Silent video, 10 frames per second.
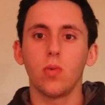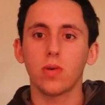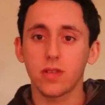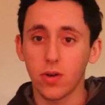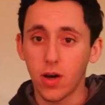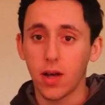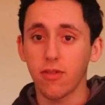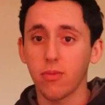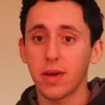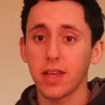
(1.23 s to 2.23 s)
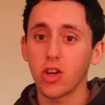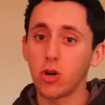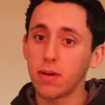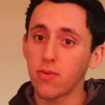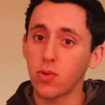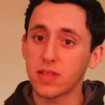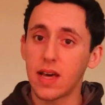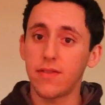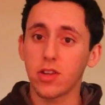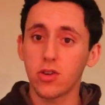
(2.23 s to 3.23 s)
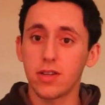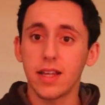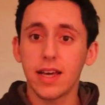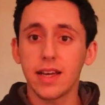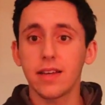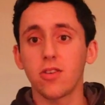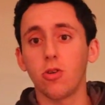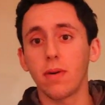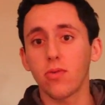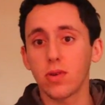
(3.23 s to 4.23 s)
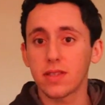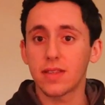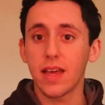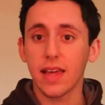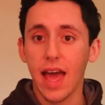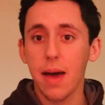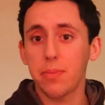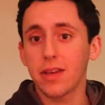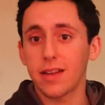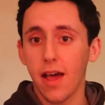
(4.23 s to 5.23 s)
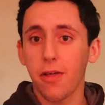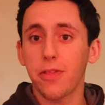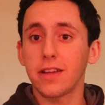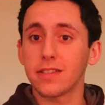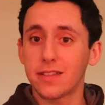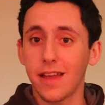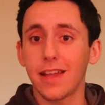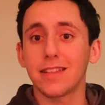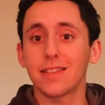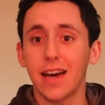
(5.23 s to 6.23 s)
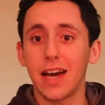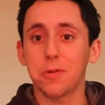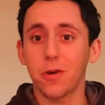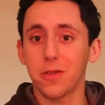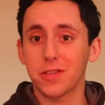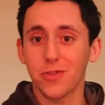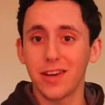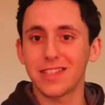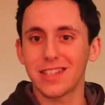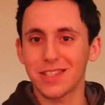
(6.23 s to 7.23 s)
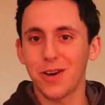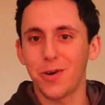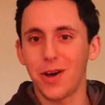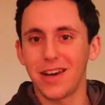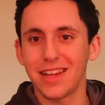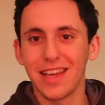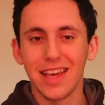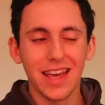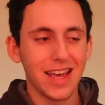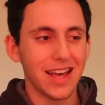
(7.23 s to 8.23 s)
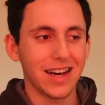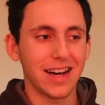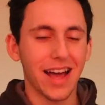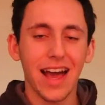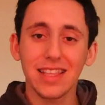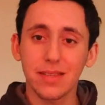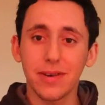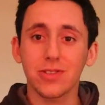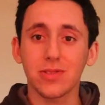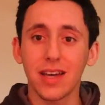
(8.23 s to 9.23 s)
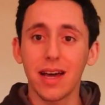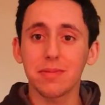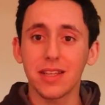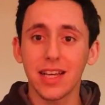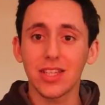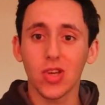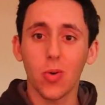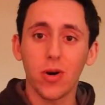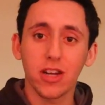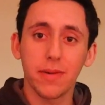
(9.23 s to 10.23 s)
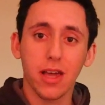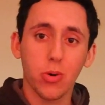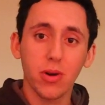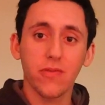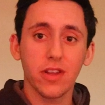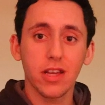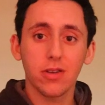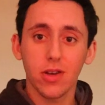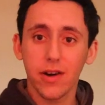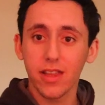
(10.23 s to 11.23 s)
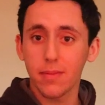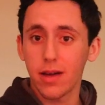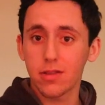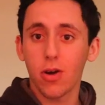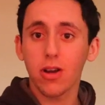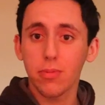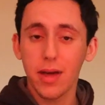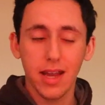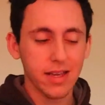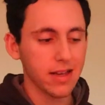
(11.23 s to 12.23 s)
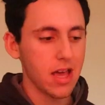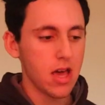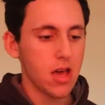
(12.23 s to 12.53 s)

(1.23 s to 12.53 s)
What's going on, everybody? Hope everyone's having a good day. Hope everyone's staying happy and healthy and staying inside with all this craziness going on. I had some extra time today, so I wanted to make a quick video talking about target panic,